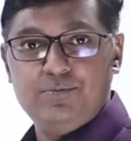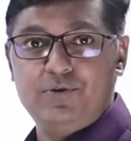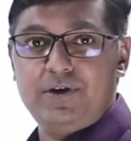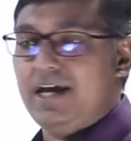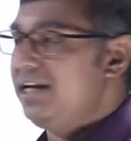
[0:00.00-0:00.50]

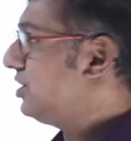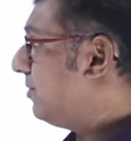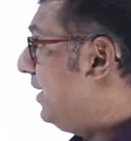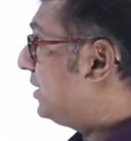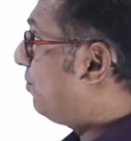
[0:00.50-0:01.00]
moving iron
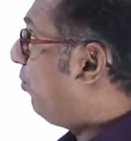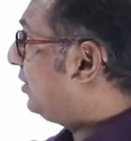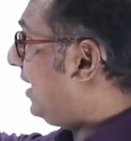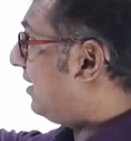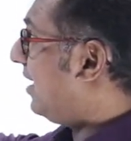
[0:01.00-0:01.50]
instruments
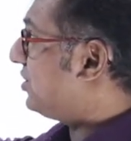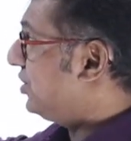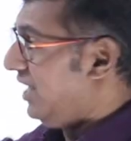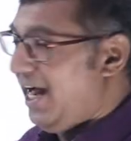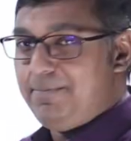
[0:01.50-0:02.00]
both the
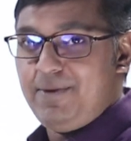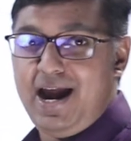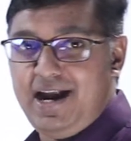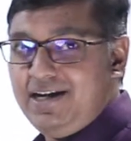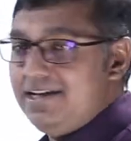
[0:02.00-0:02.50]
attraction type
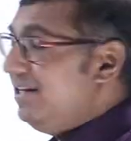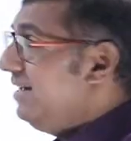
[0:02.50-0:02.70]
and